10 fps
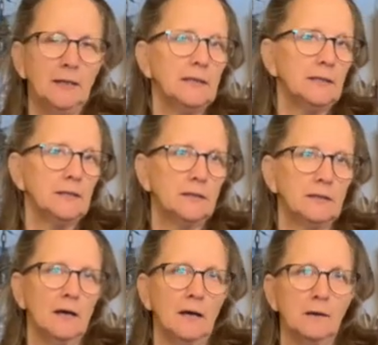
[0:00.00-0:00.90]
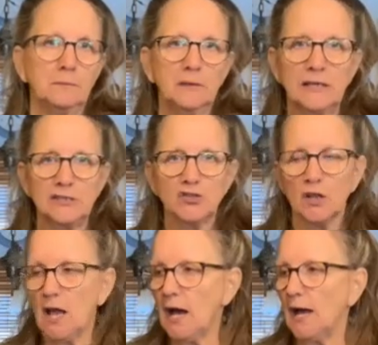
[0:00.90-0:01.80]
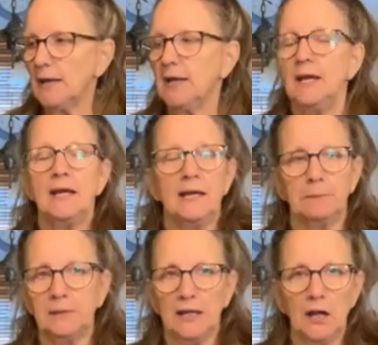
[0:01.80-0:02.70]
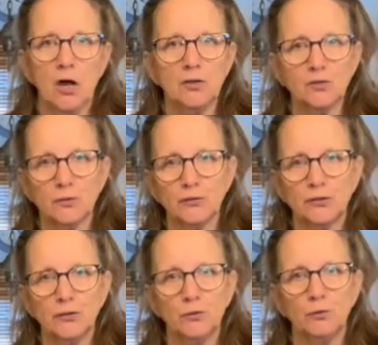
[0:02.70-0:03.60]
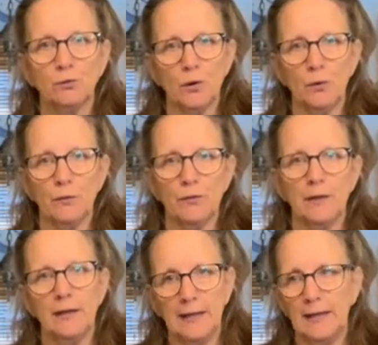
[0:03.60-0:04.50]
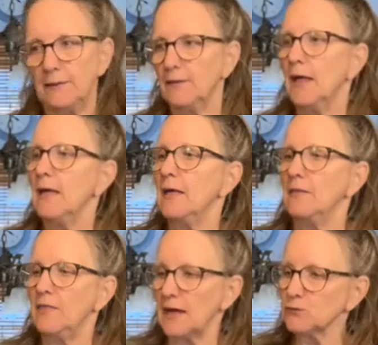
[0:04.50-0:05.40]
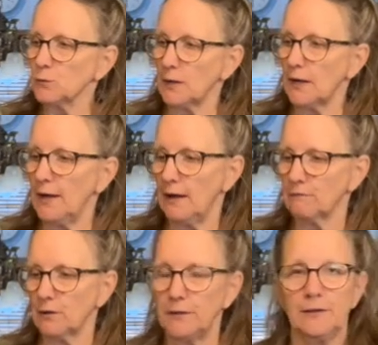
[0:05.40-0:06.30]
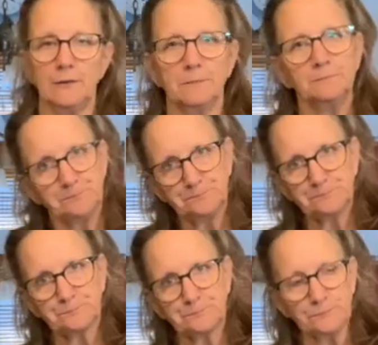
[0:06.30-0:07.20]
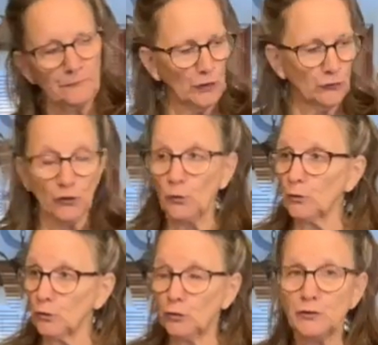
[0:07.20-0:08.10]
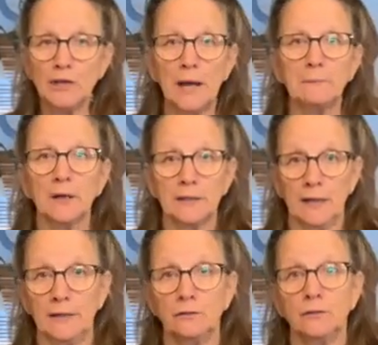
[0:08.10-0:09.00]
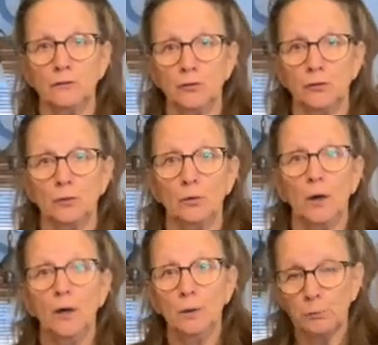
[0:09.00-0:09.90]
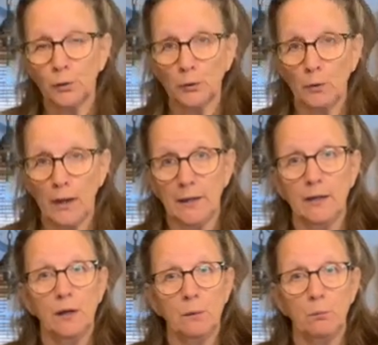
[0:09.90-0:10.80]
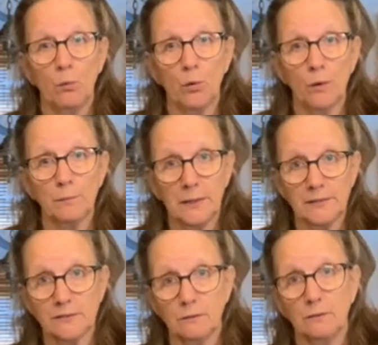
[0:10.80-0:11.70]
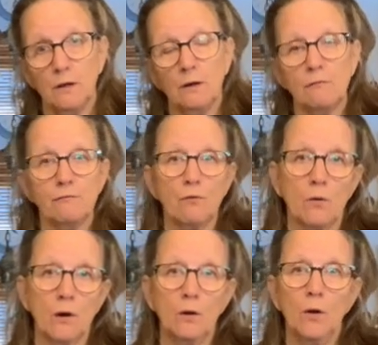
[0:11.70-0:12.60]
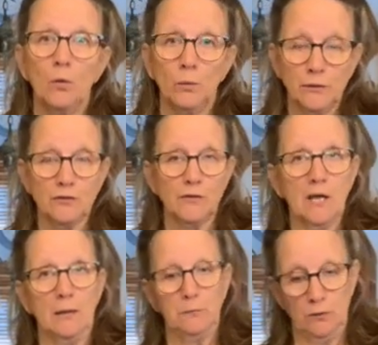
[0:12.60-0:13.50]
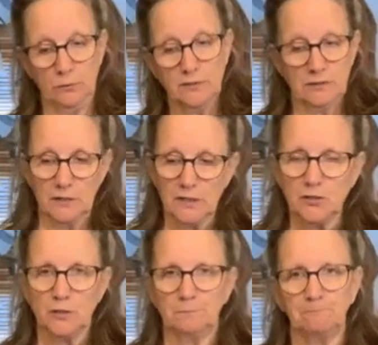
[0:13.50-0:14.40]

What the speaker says: in late July, and I'm getting all sorts of new growth, and that's what I have right here. So good time again to put away more basil for wintertime use in the kitchen.